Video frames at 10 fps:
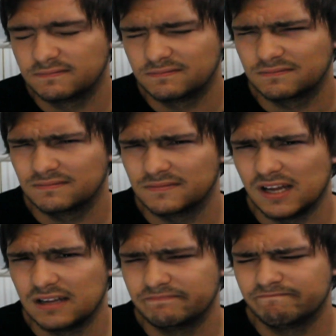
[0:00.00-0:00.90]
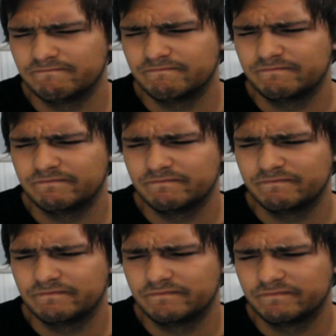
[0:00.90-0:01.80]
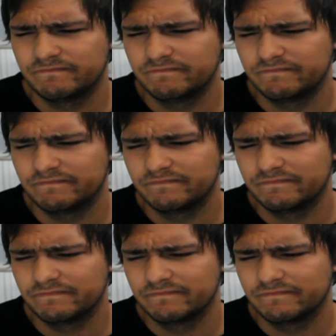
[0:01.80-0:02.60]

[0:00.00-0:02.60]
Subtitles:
No one is speaking in this clip.